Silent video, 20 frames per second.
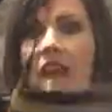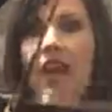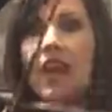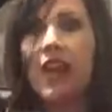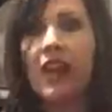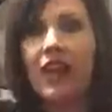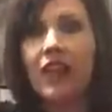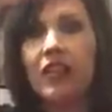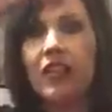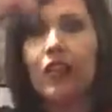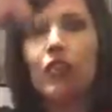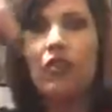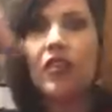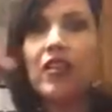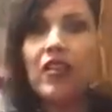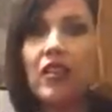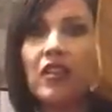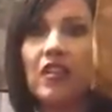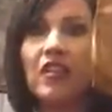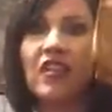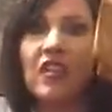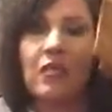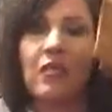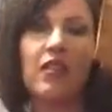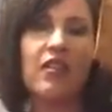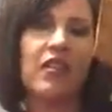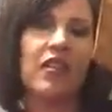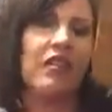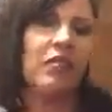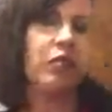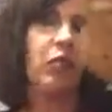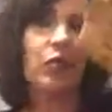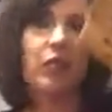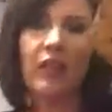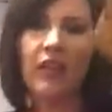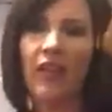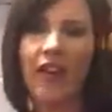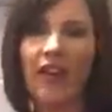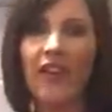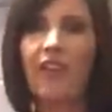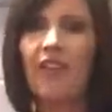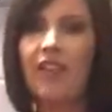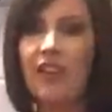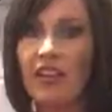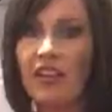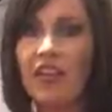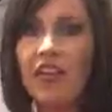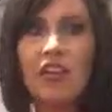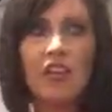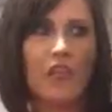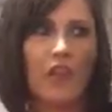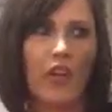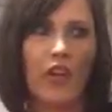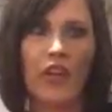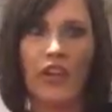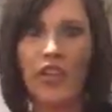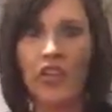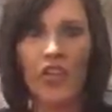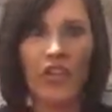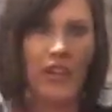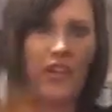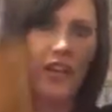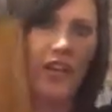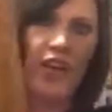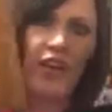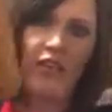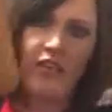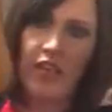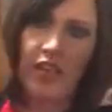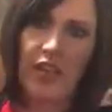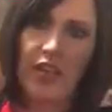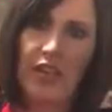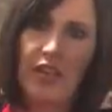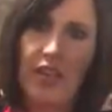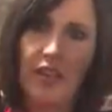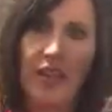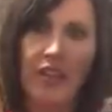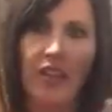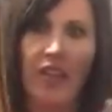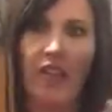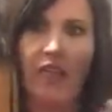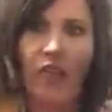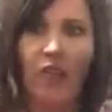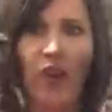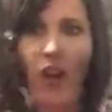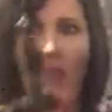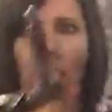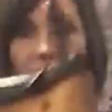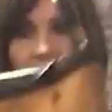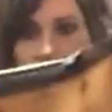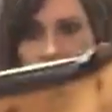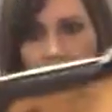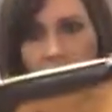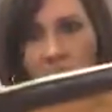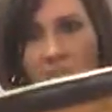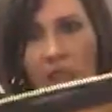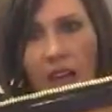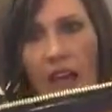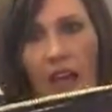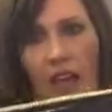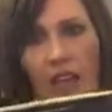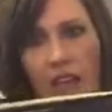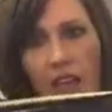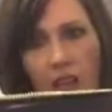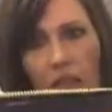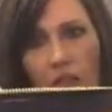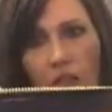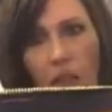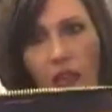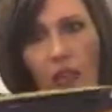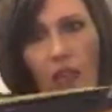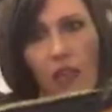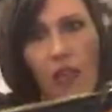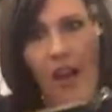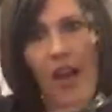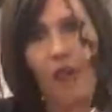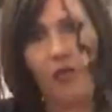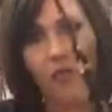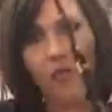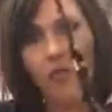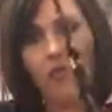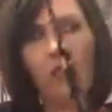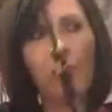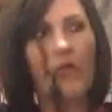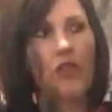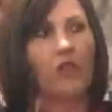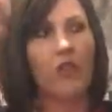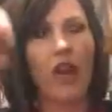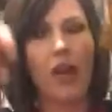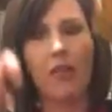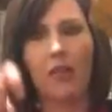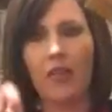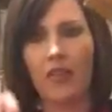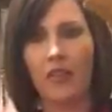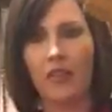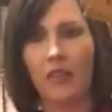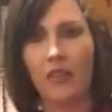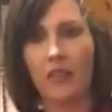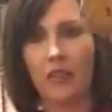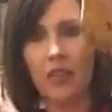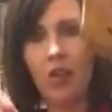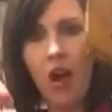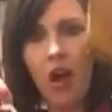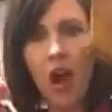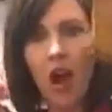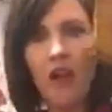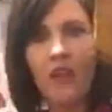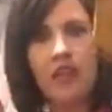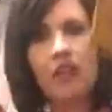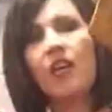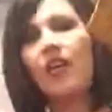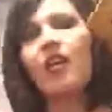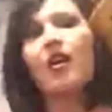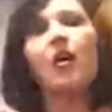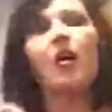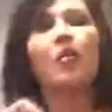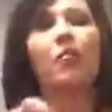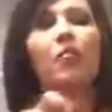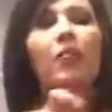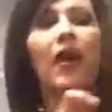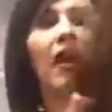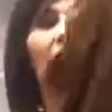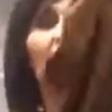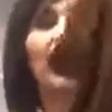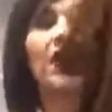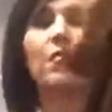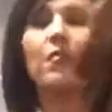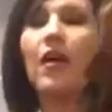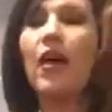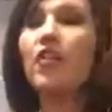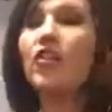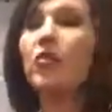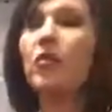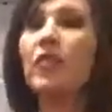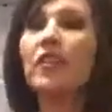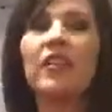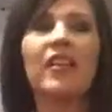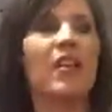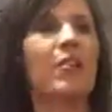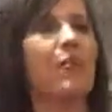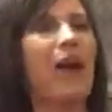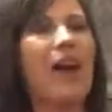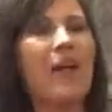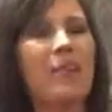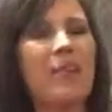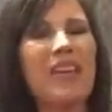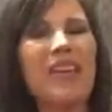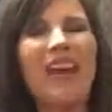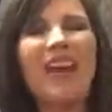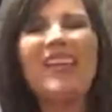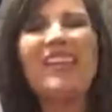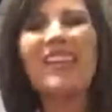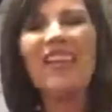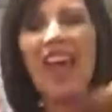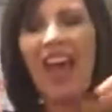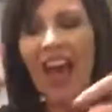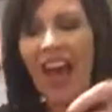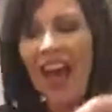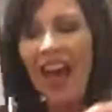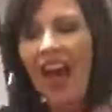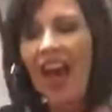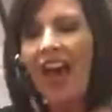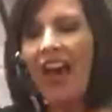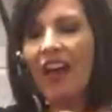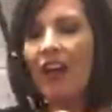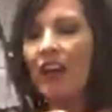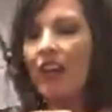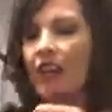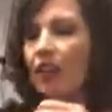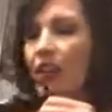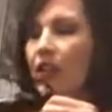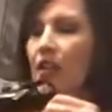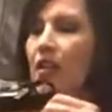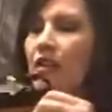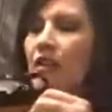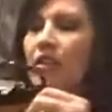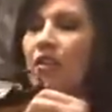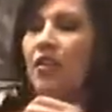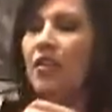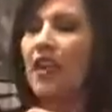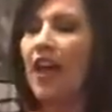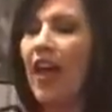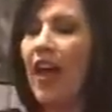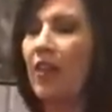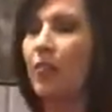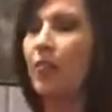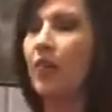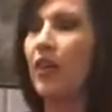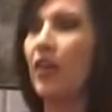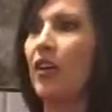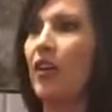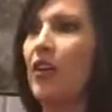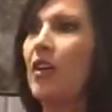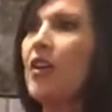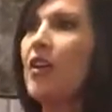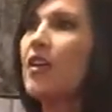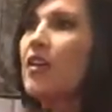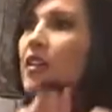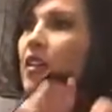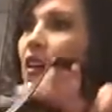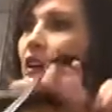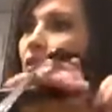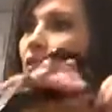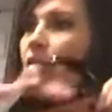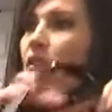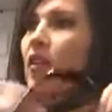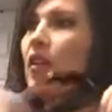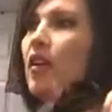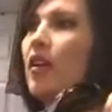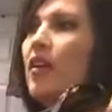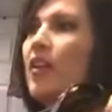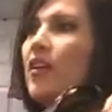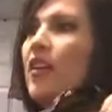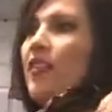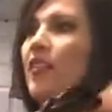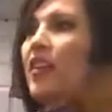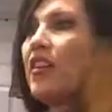And so this would be like a vintage version of this, except for obviously this has a little strap, removable strap, and this does not. But the measurements, and it might be just a tad bigger. So the